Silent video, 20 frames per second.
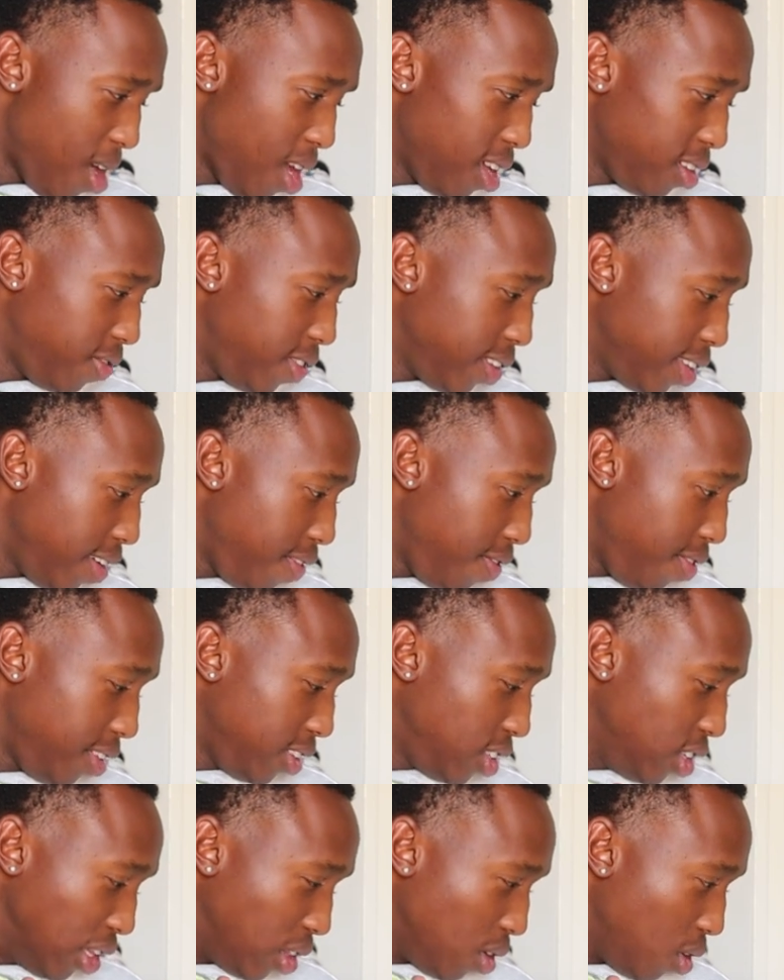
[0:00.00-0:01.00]
if this
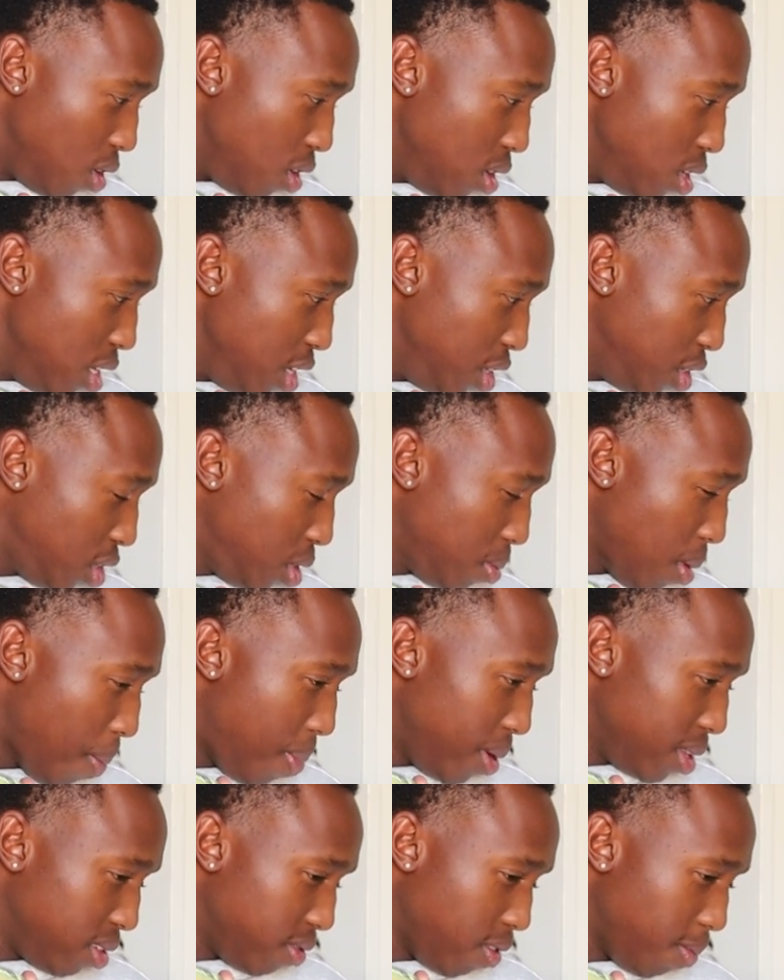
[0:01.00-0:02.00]
is not the only shoe my
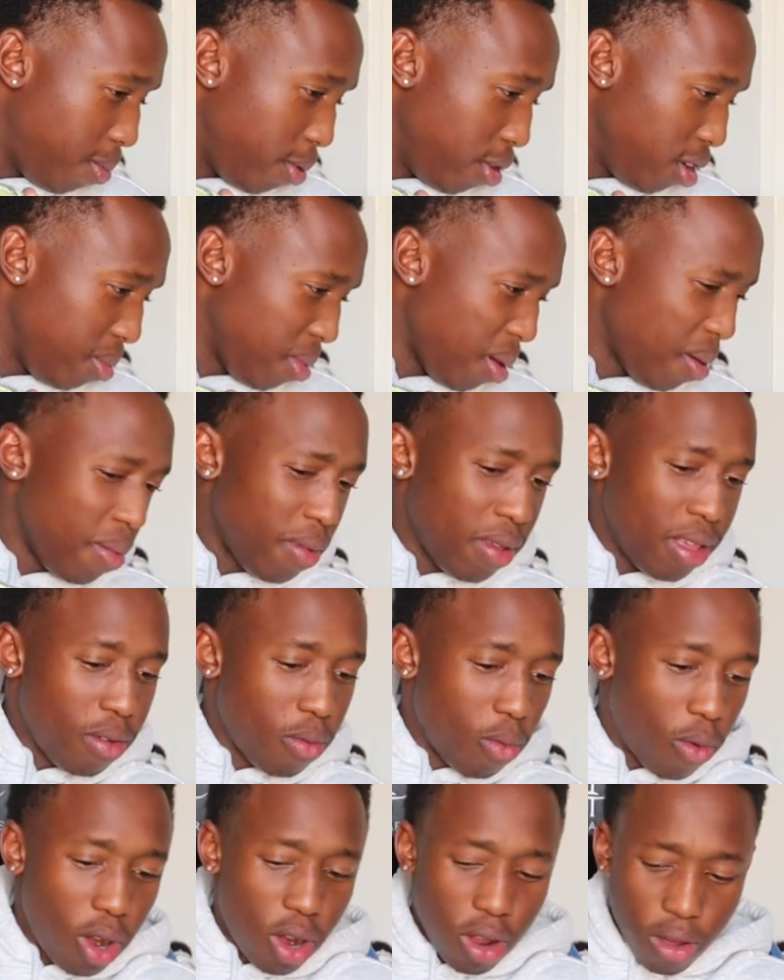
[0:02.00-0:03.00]
parents ever bought,
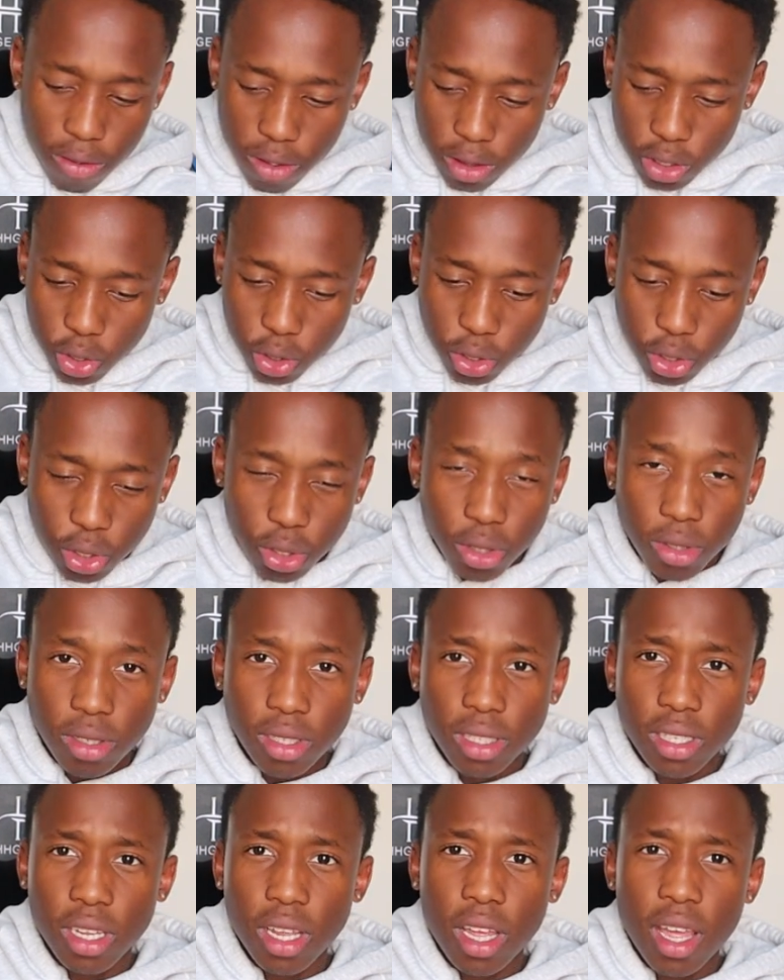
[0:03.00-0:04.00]
maybe one of the two
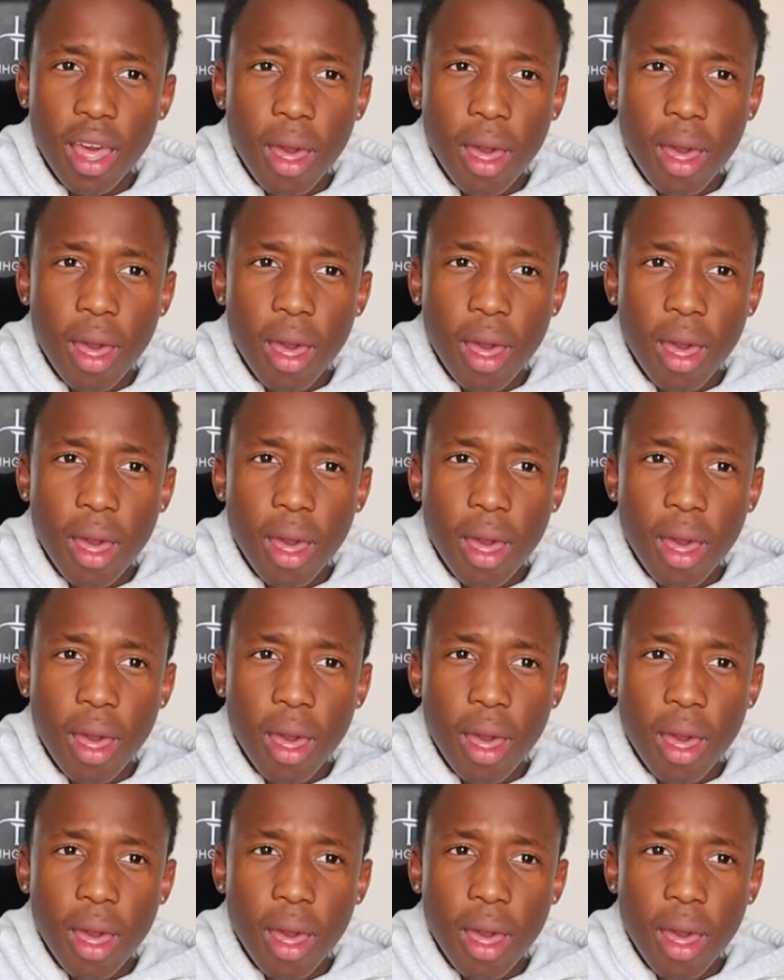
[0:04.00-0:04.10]
shoes